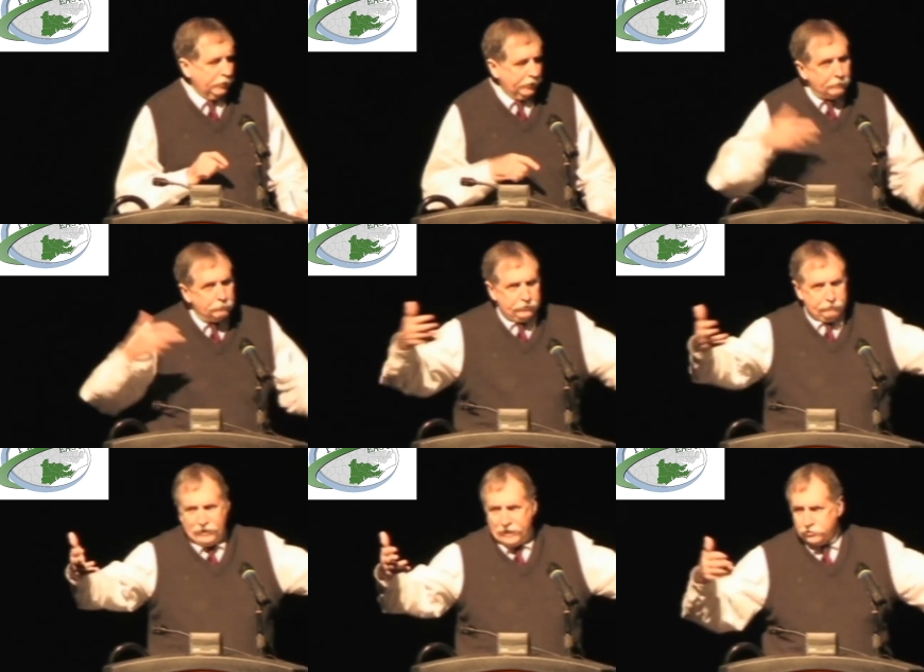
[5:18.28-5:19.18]
And I
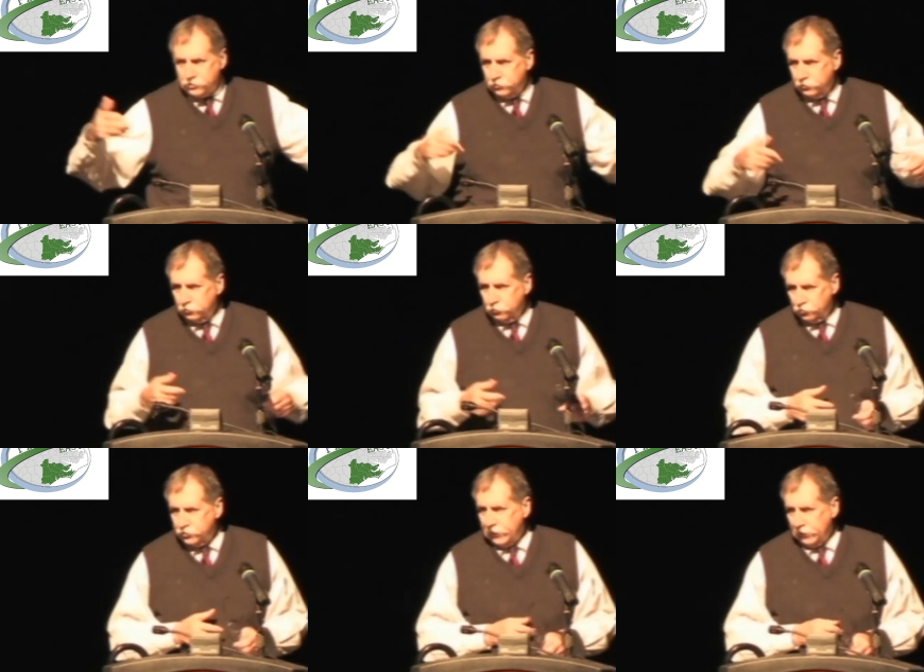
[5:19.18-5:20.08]
believe that's
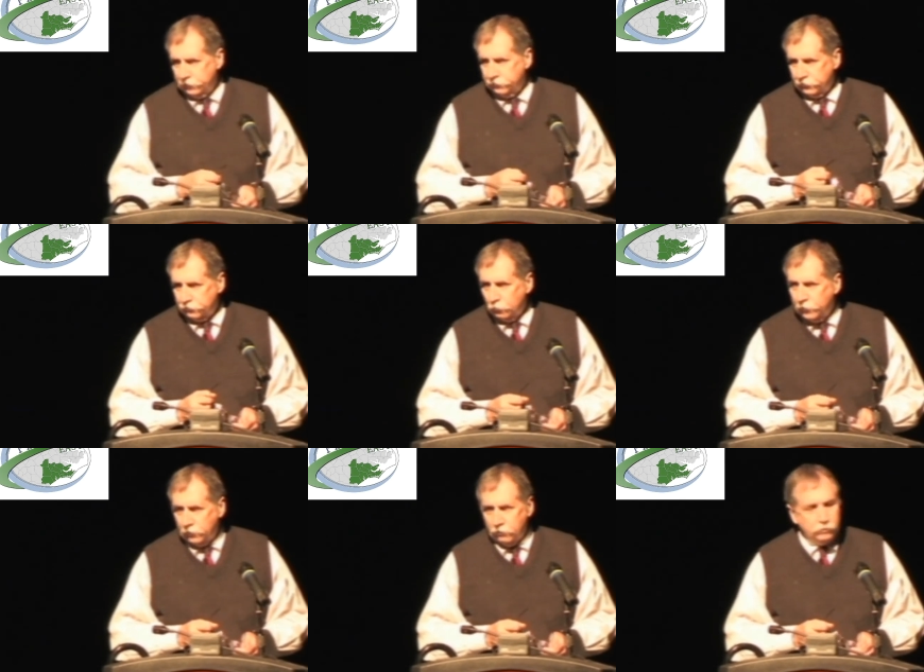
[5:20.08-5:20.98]
your challenge as
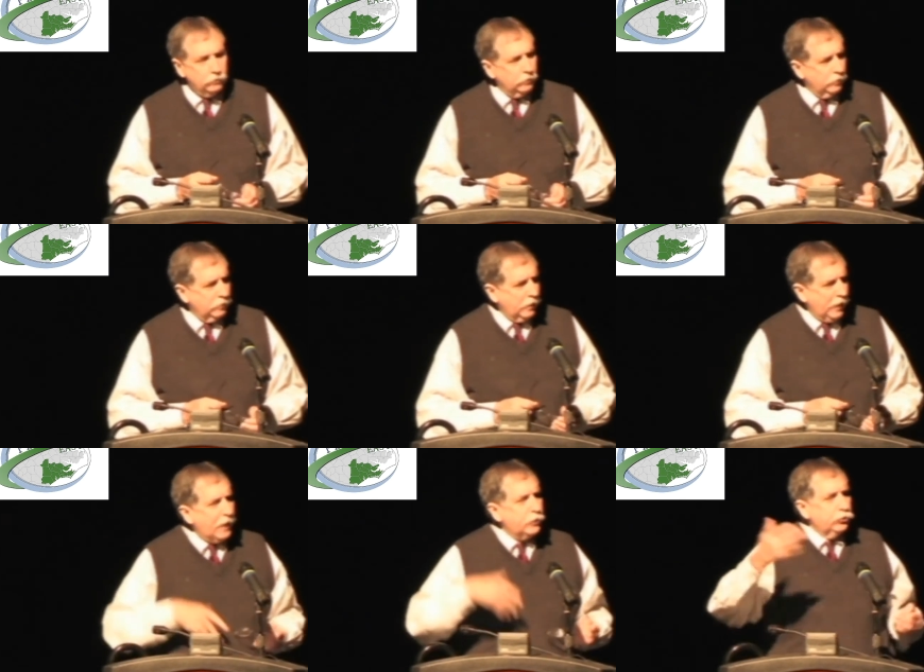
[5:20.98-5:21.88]
well.
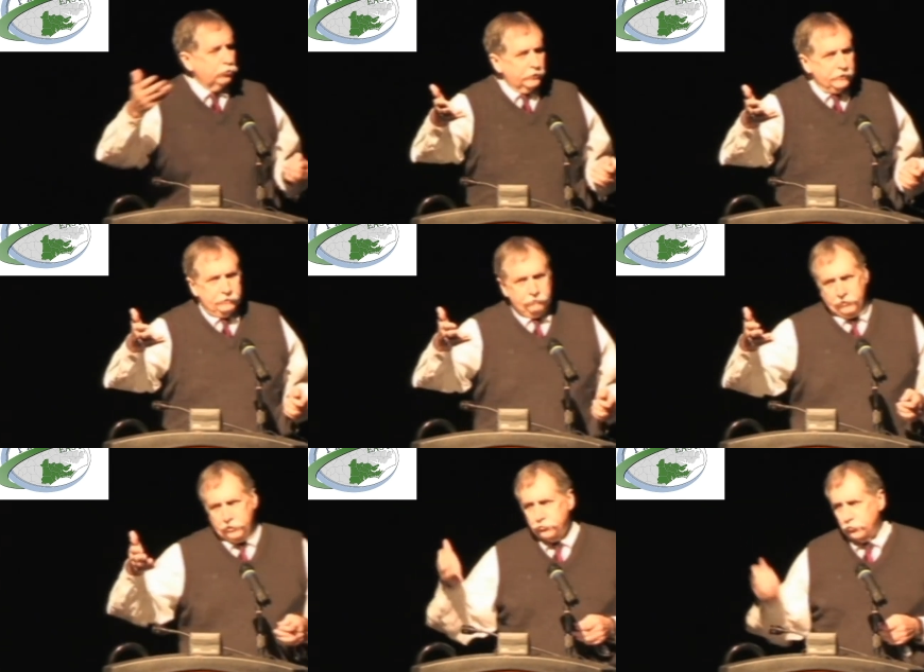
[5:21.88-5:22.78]
How do you
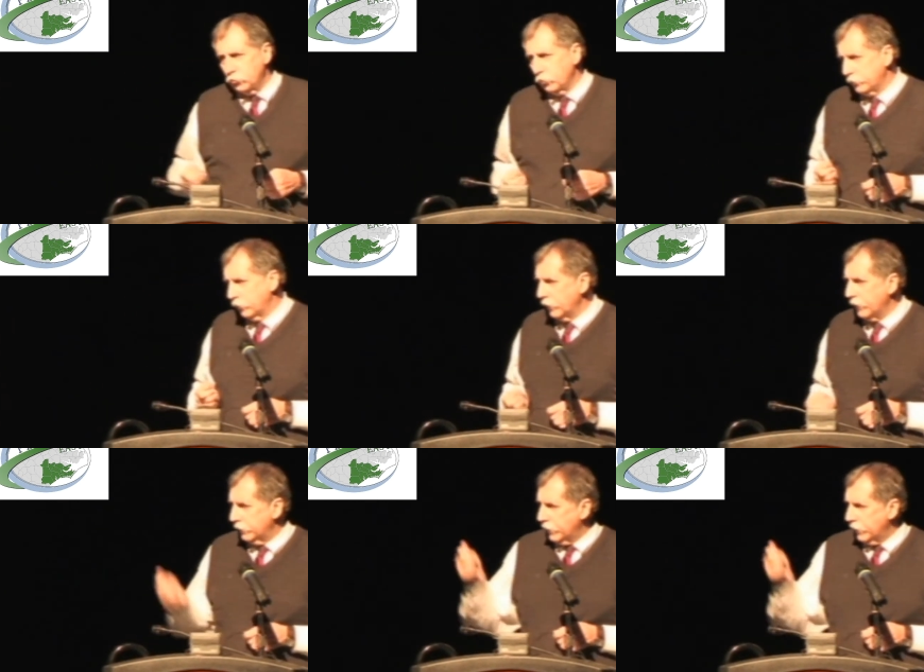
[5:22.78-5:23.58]
leave Eastern North Carolina